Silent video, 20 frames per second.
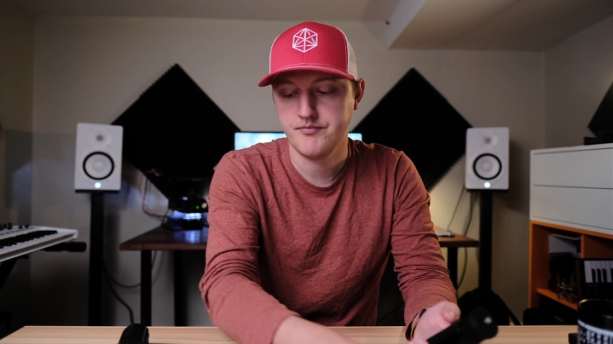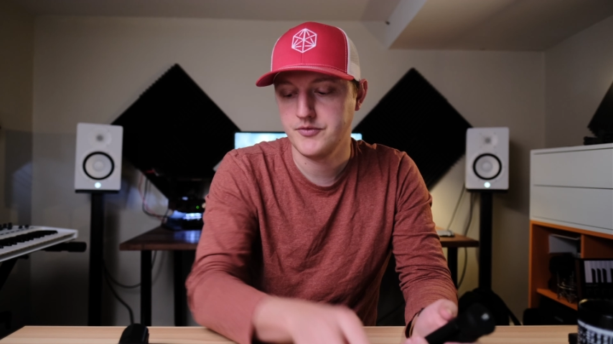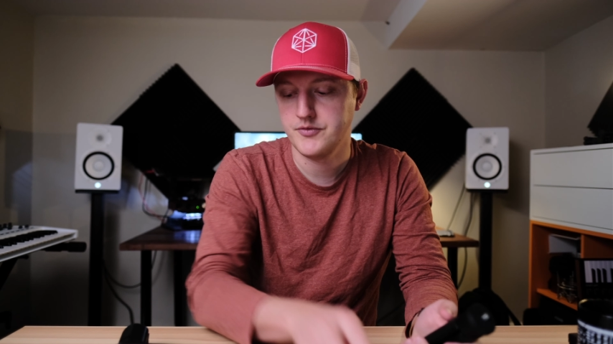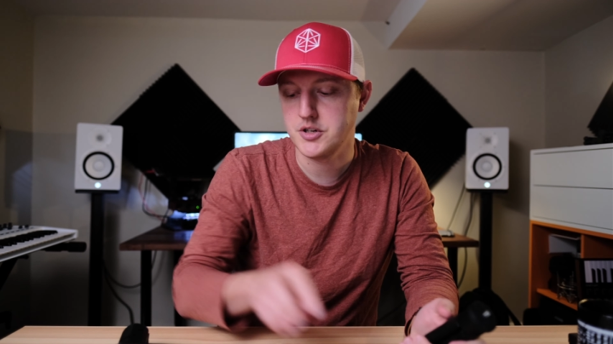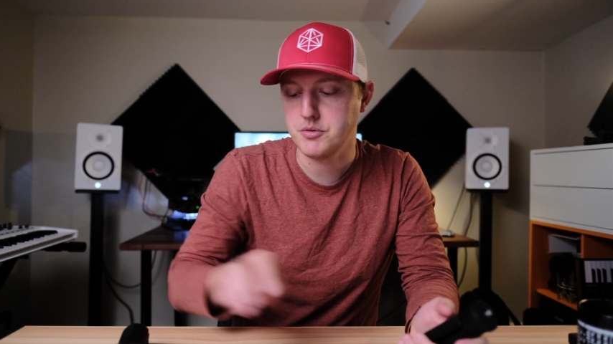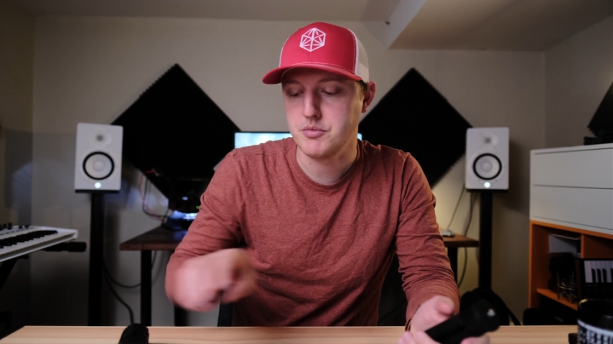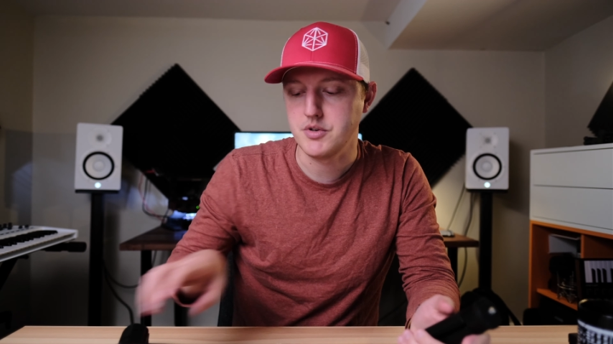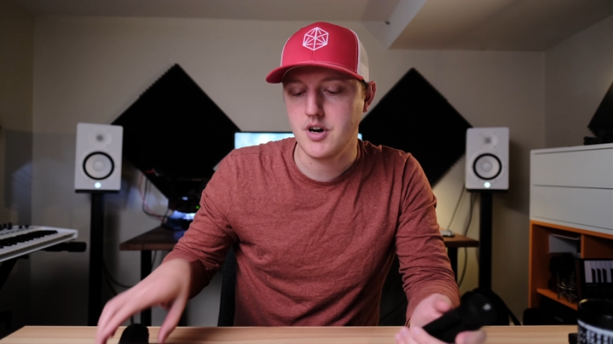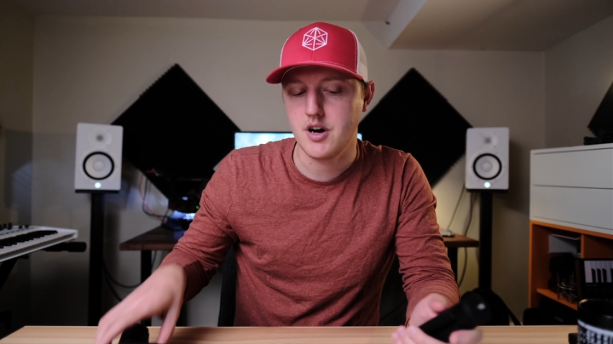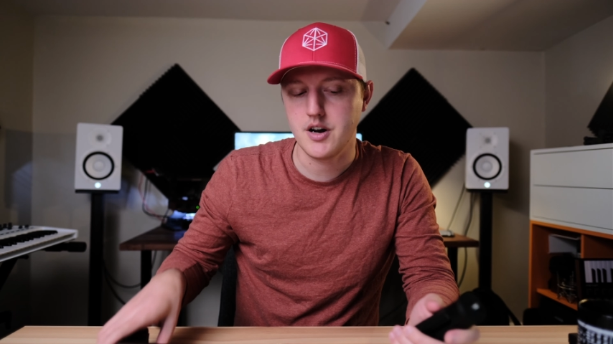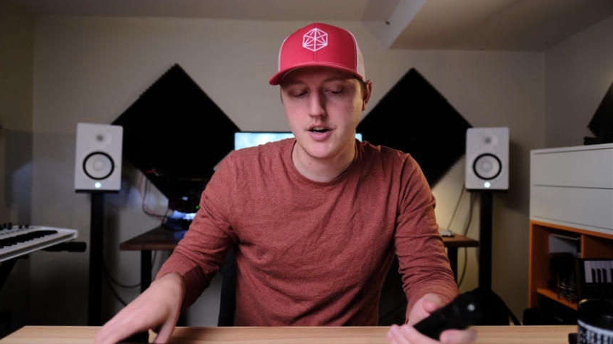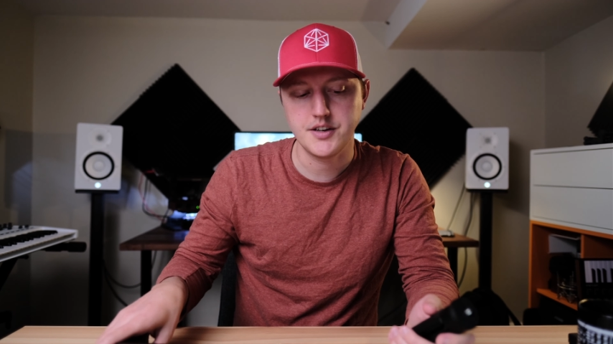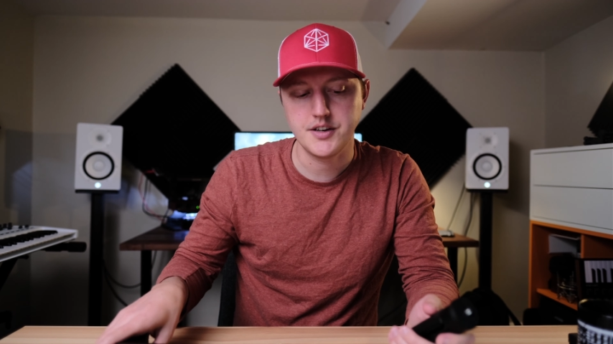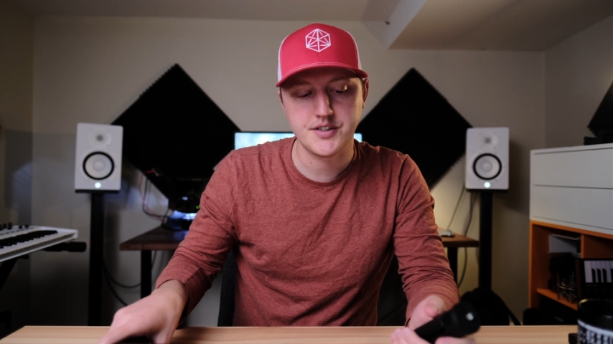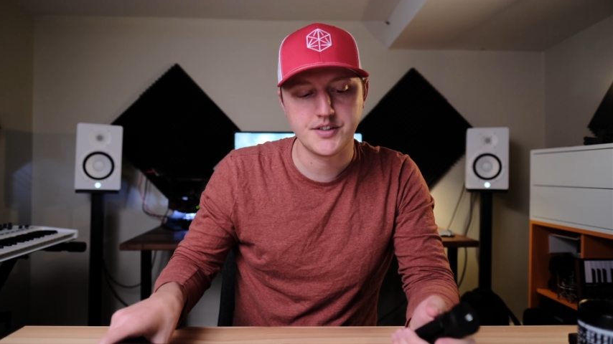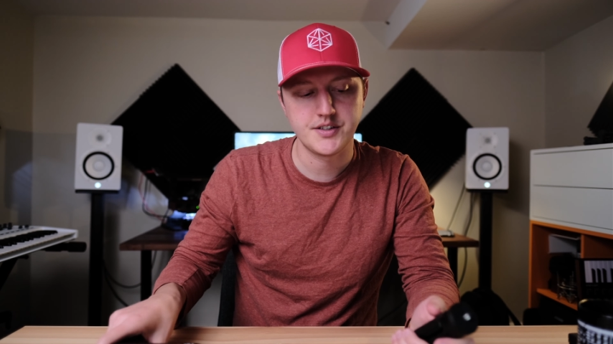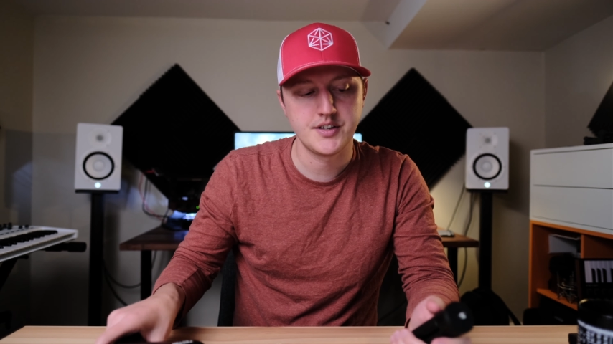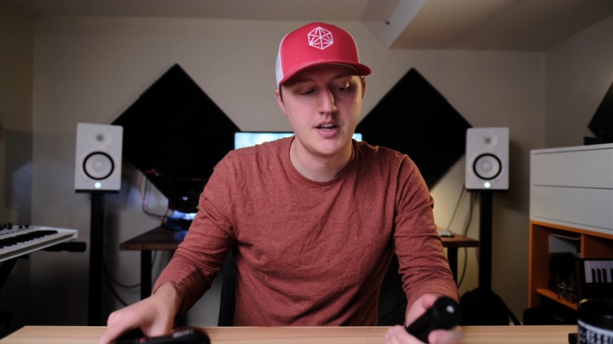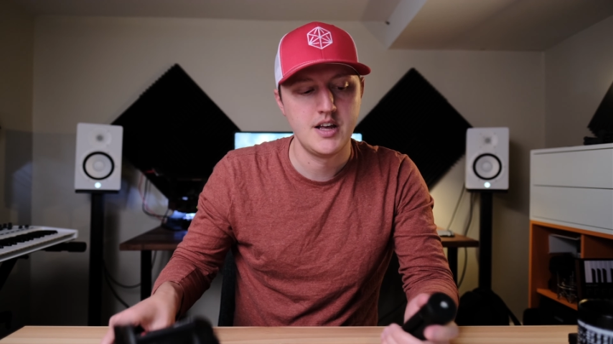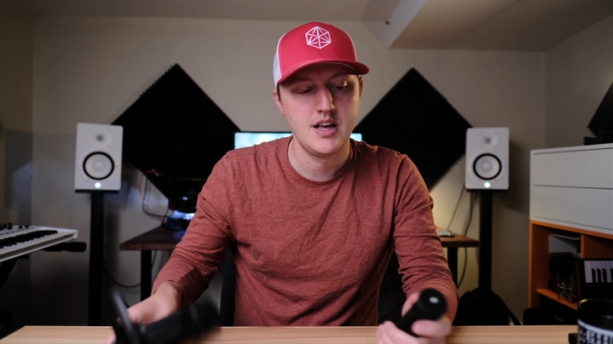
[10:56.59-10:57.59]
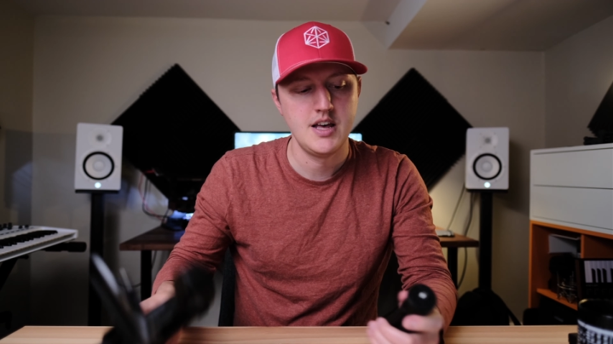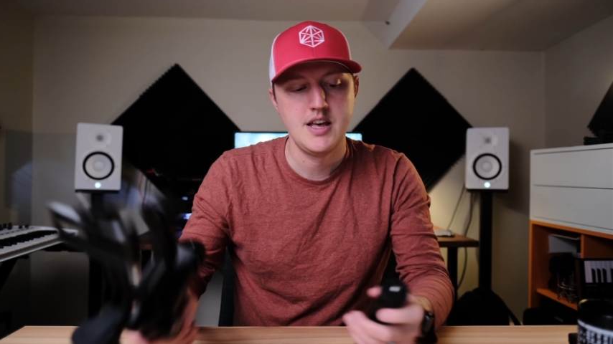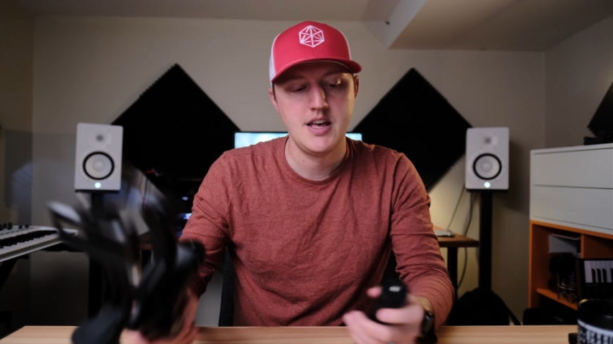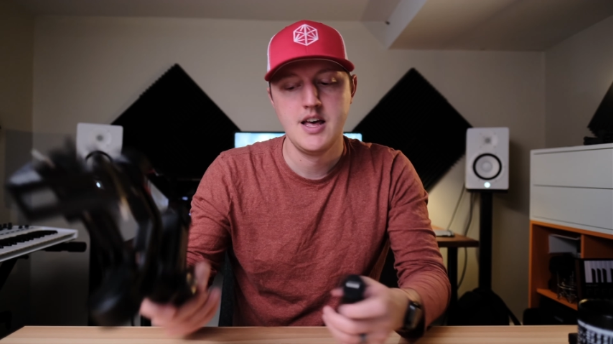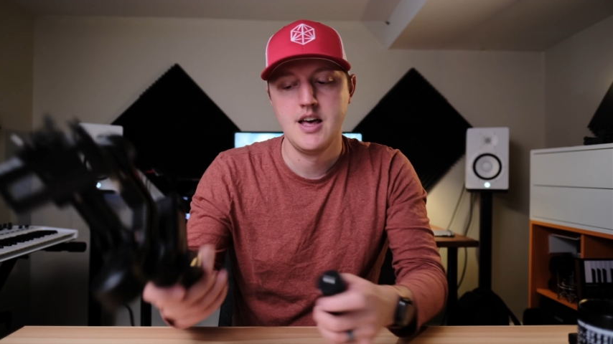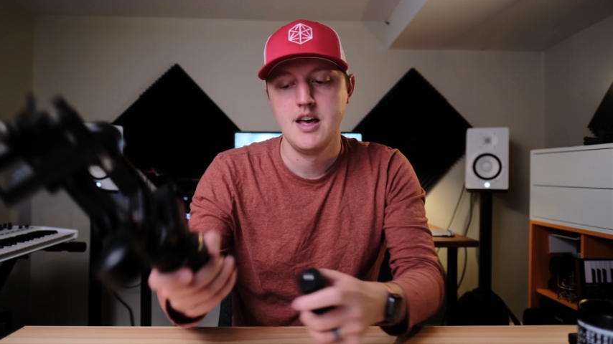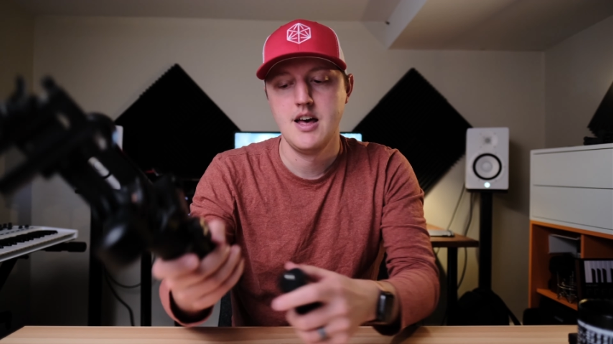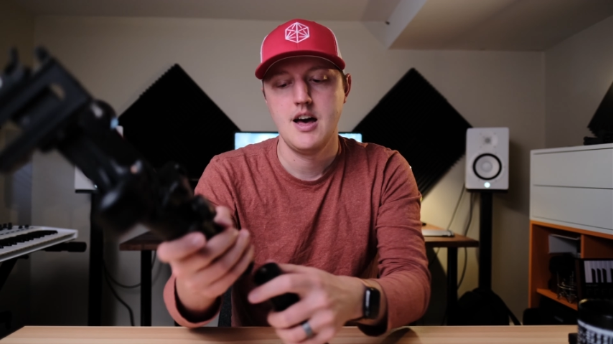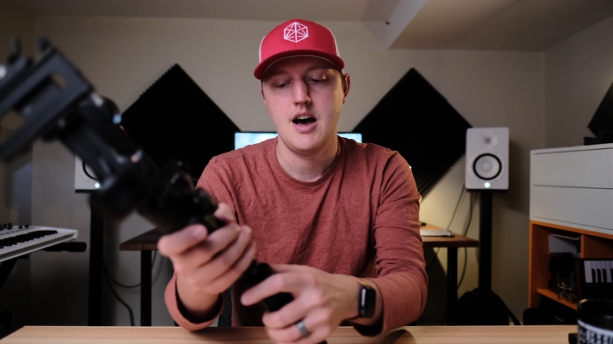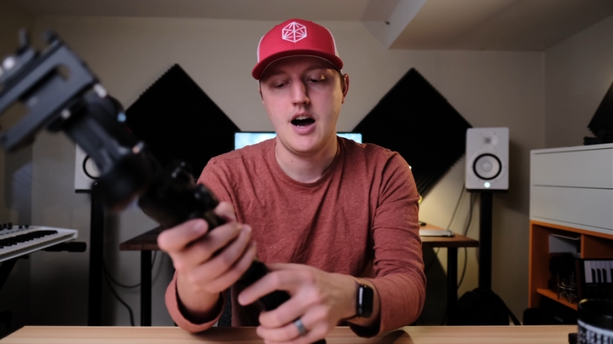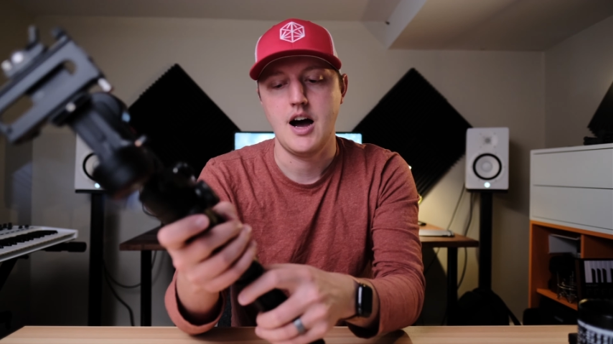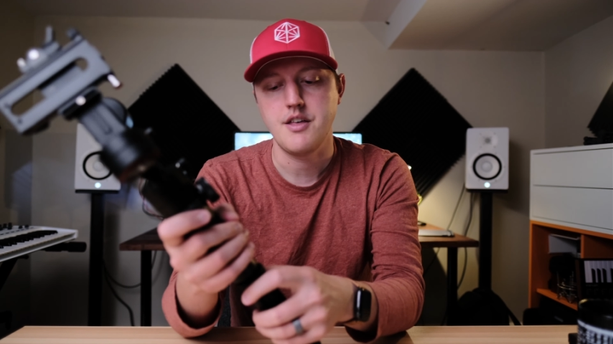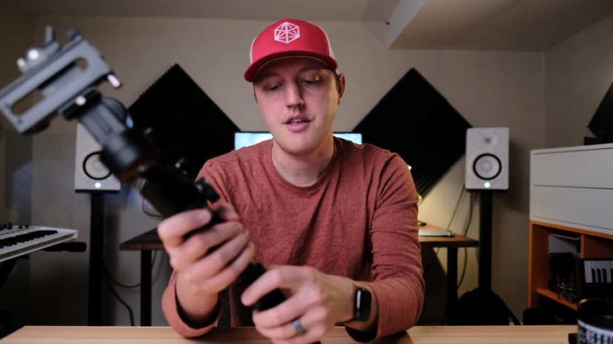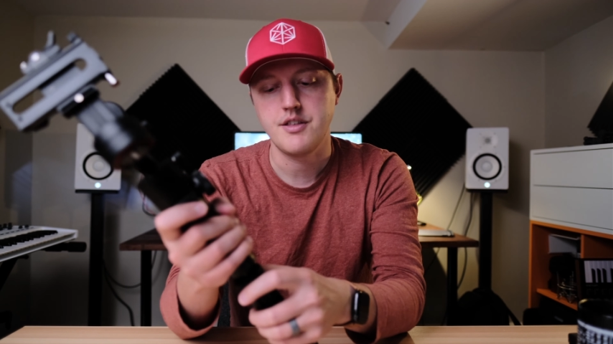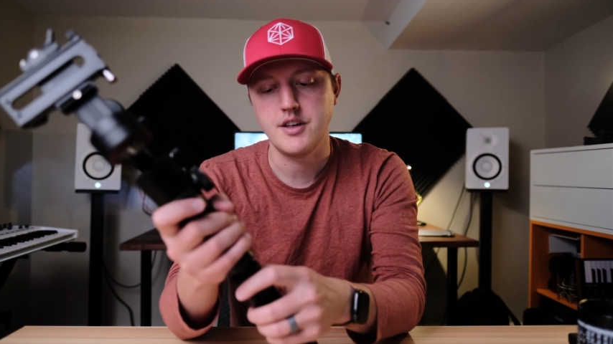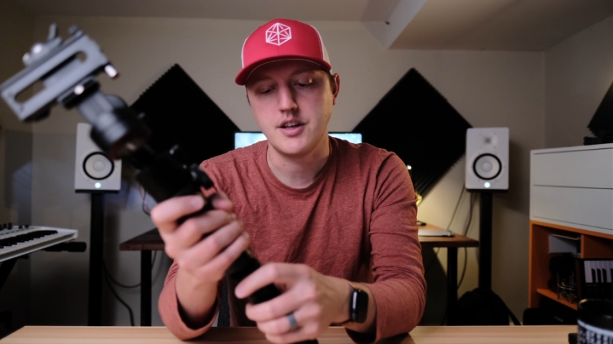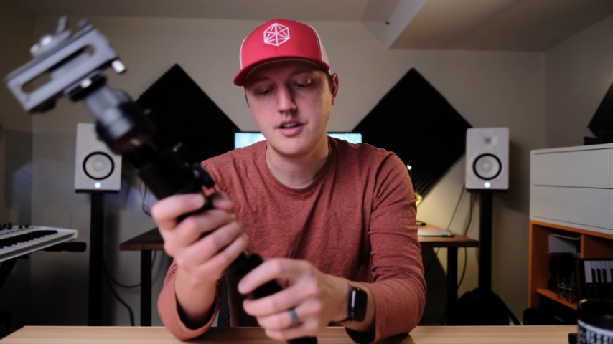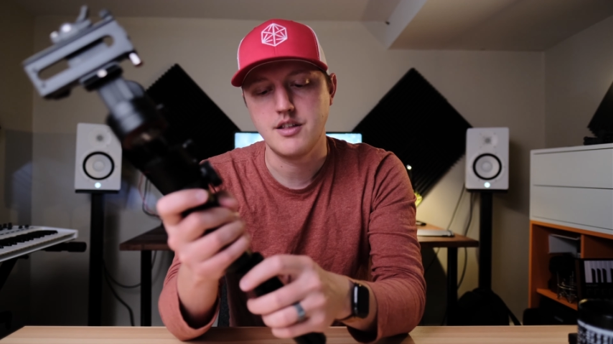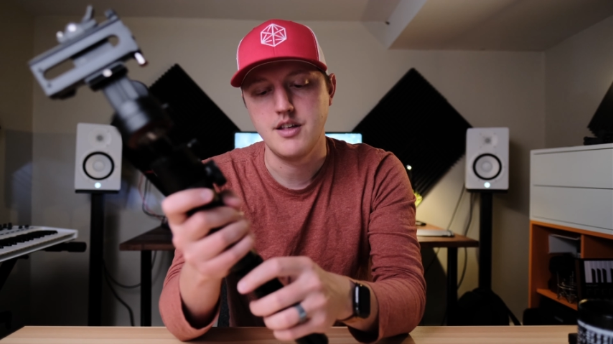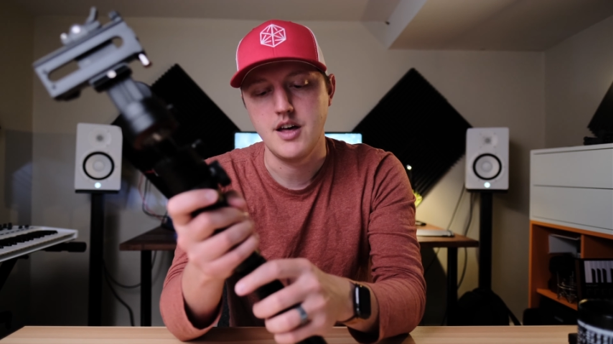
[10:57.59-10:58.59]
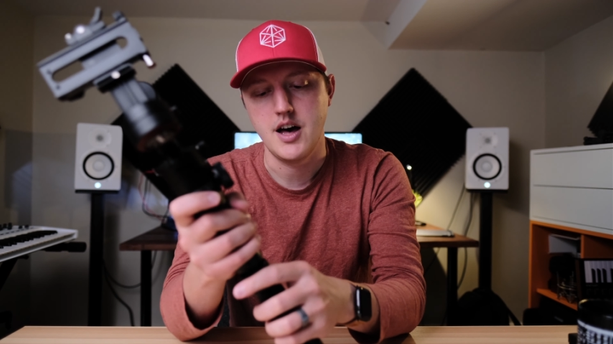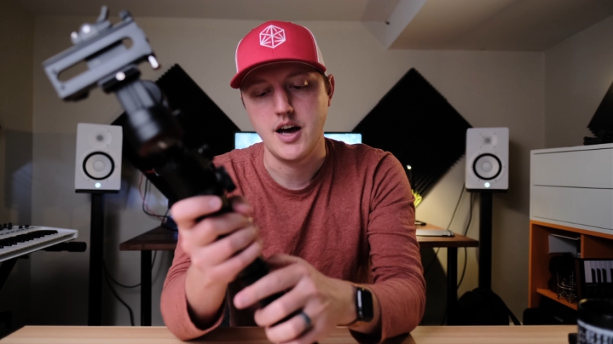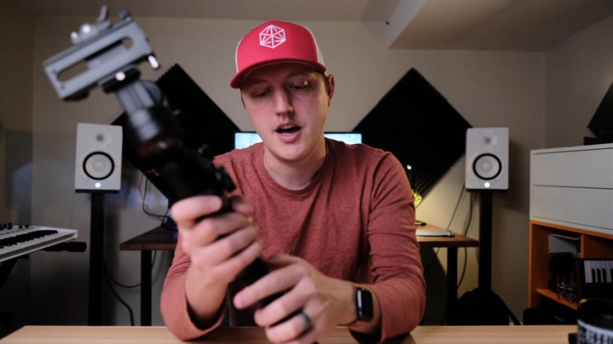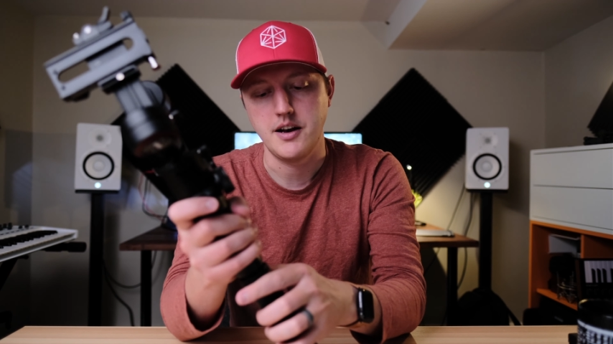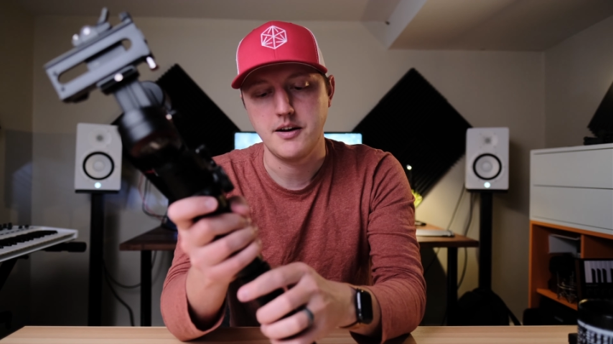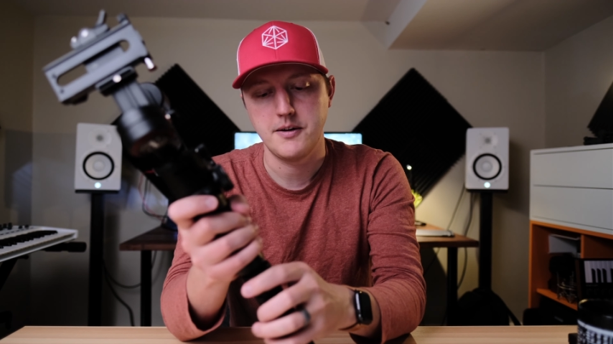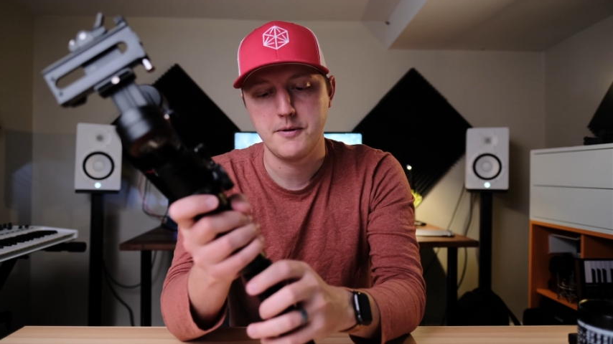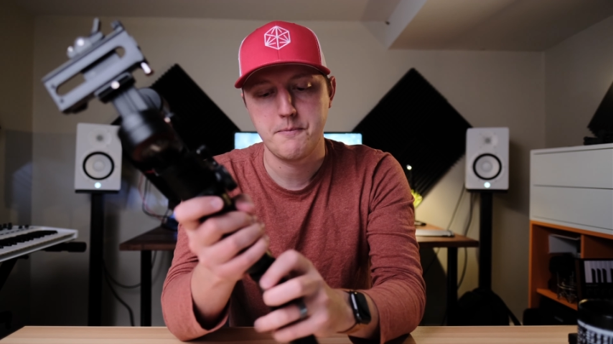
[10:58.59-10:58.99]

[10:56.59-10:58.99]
to be honest. I think that